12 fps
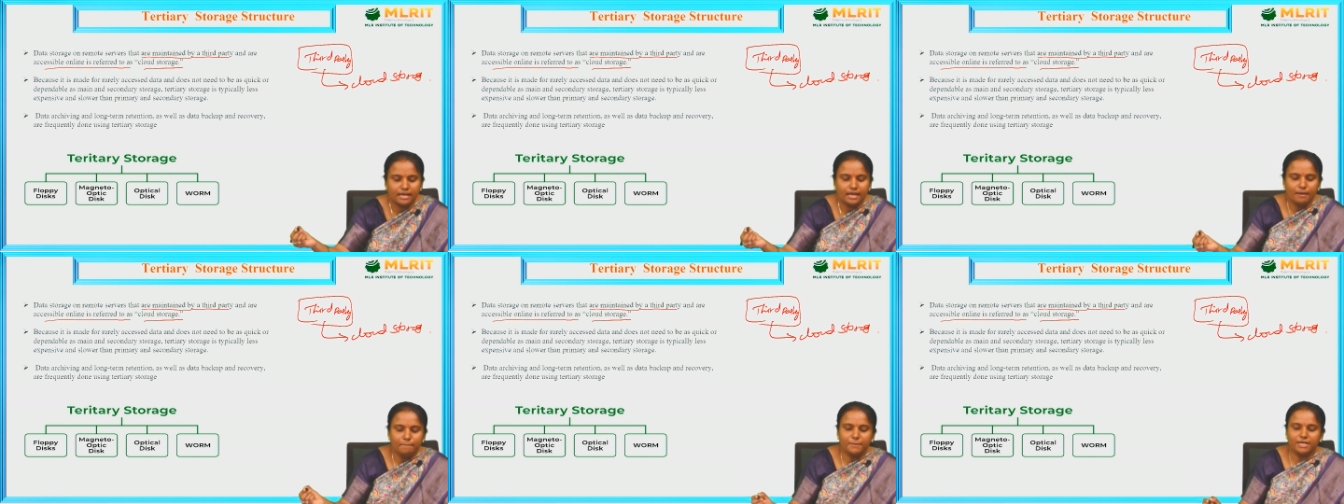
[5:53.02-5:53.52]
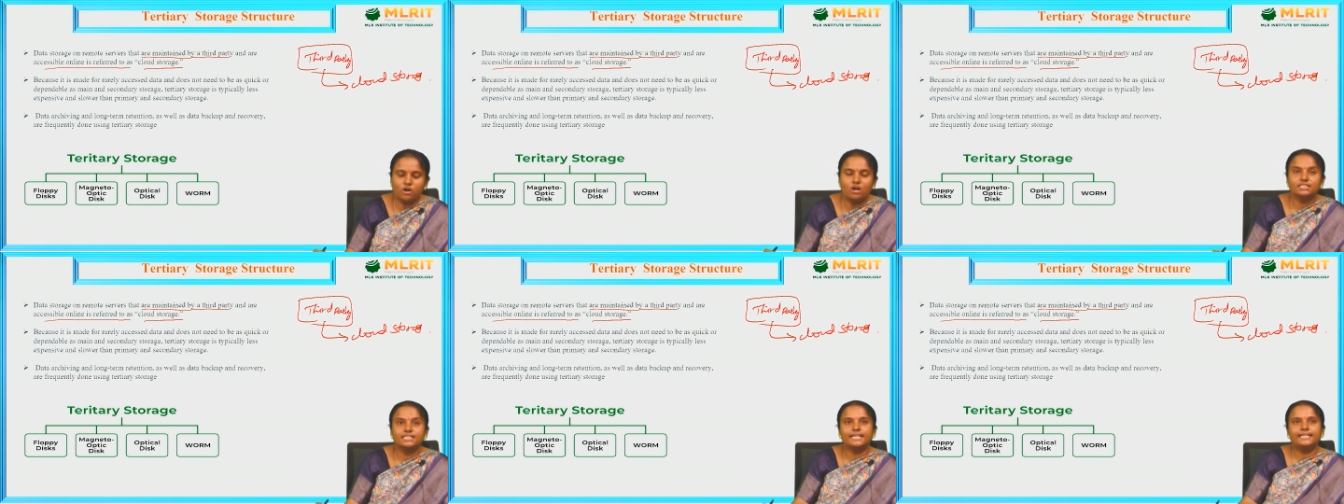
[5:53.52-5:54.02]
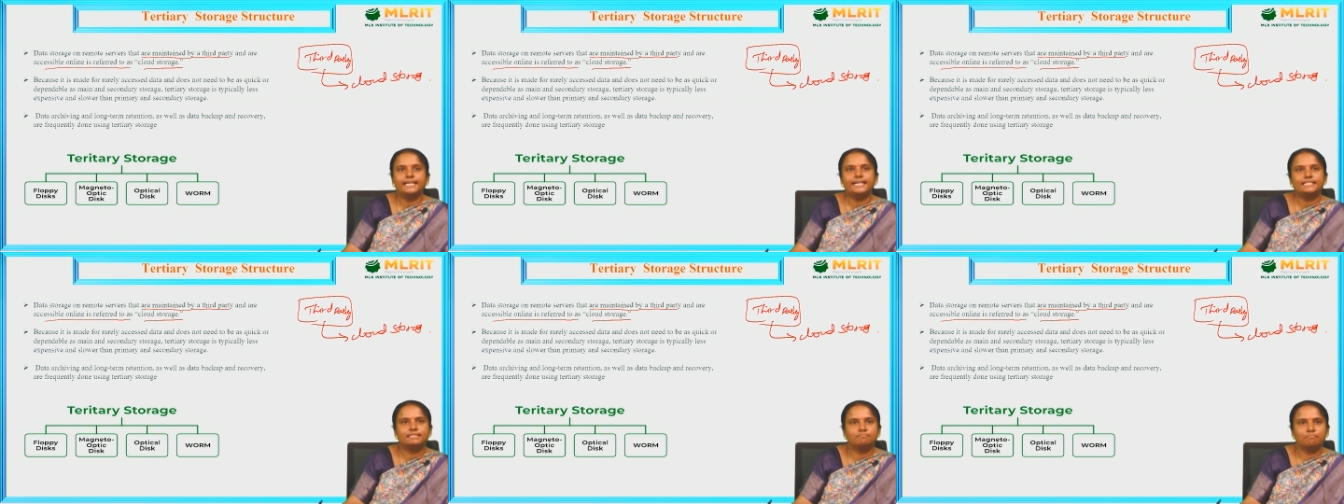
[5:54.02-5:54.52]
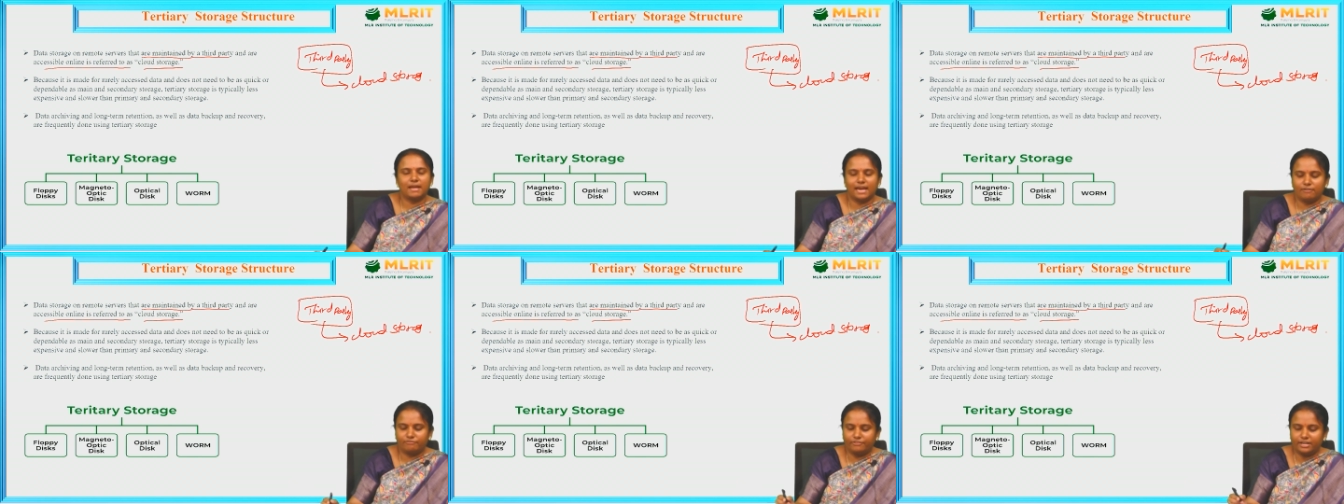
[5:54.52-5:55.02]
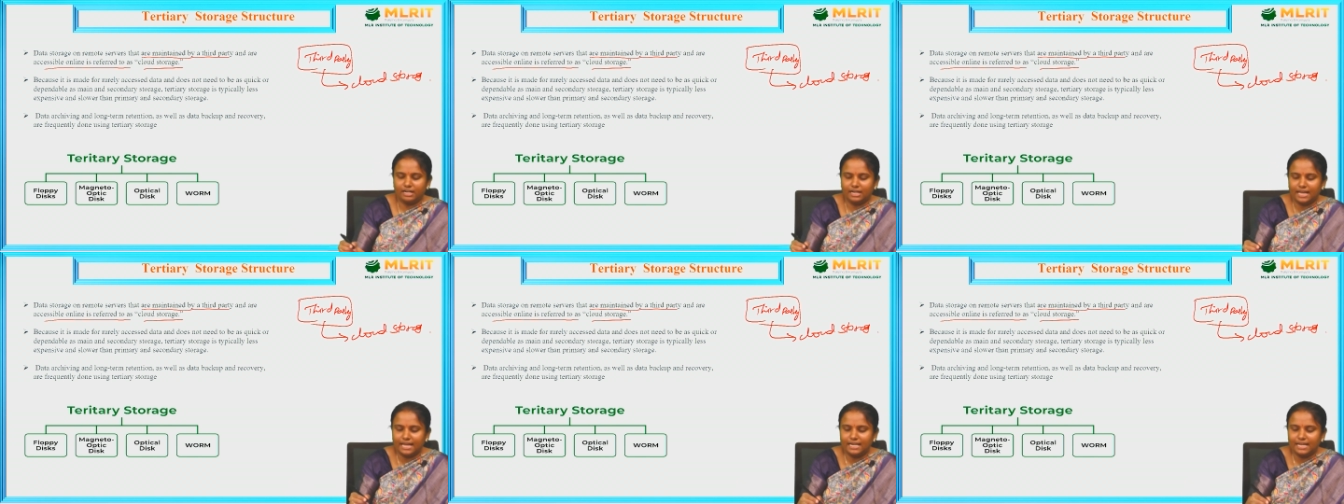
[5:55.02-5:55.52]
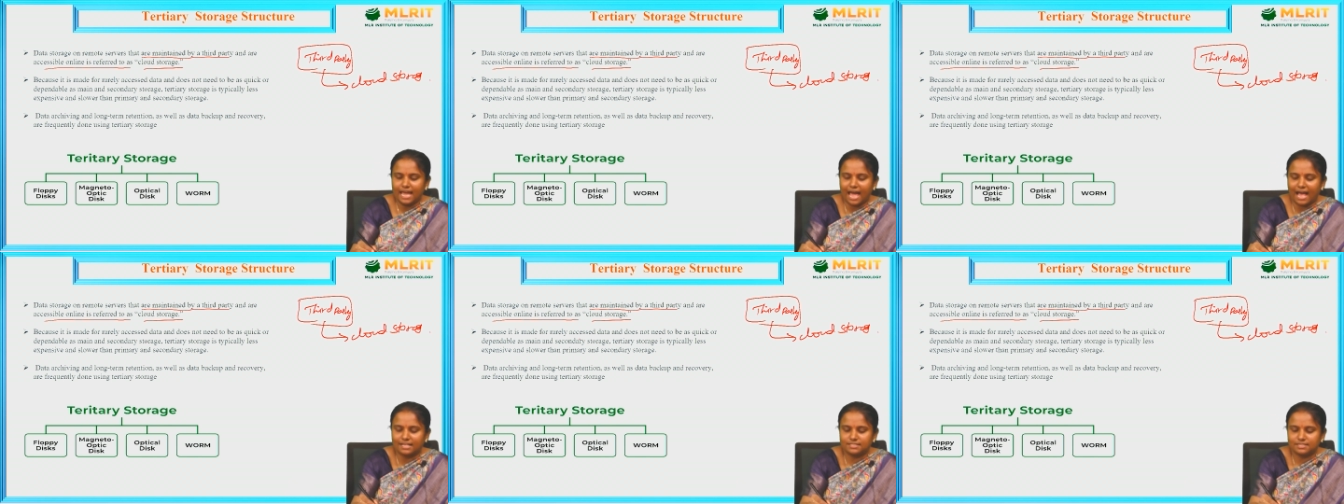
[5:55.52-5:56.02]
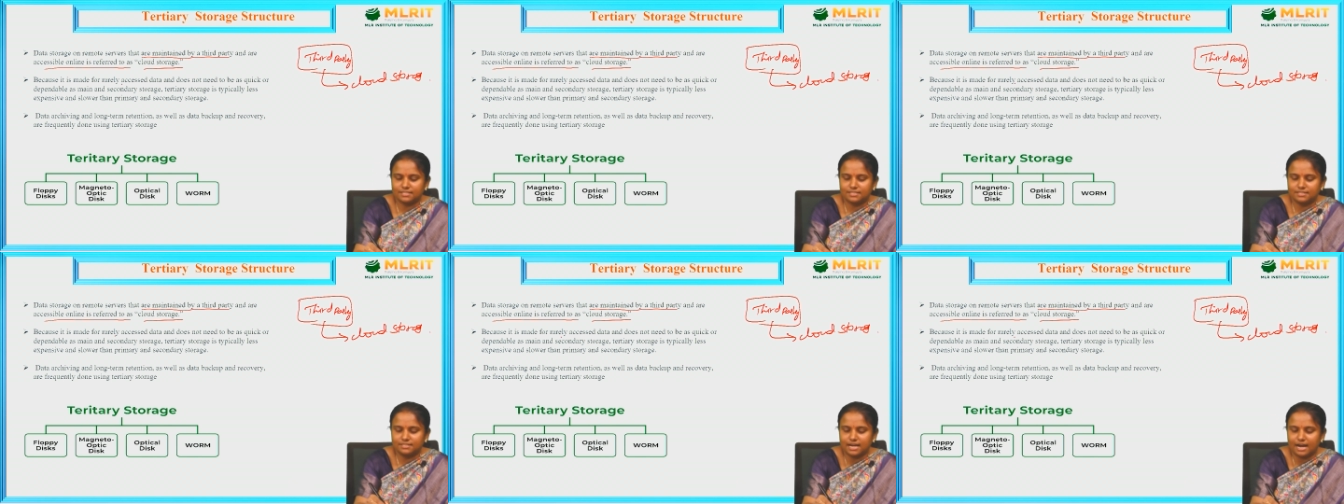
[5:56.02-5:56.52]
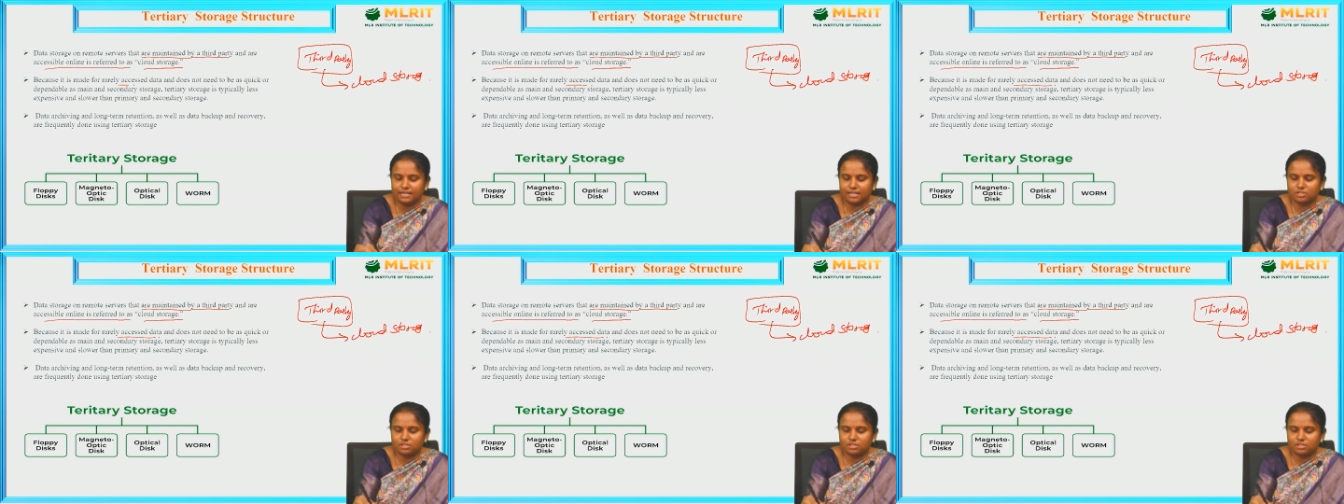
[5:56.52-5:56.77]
because it is made for rarely accessed data.